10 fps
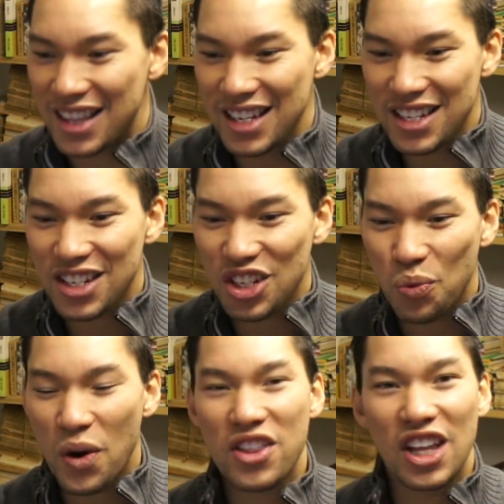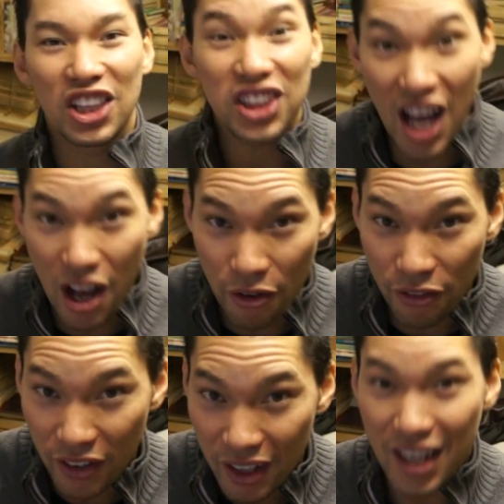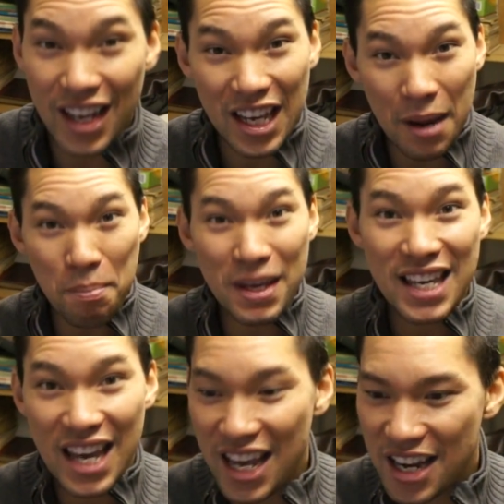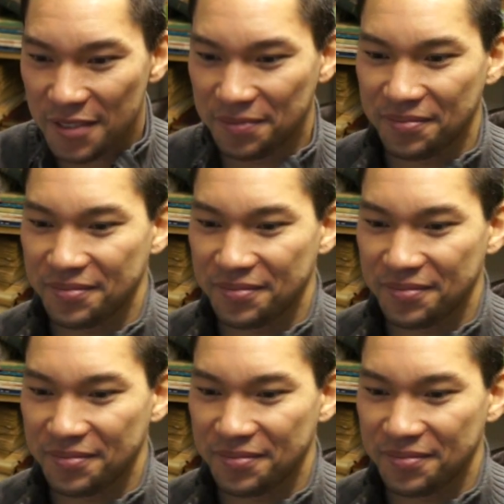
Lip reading: this is where the love can begin.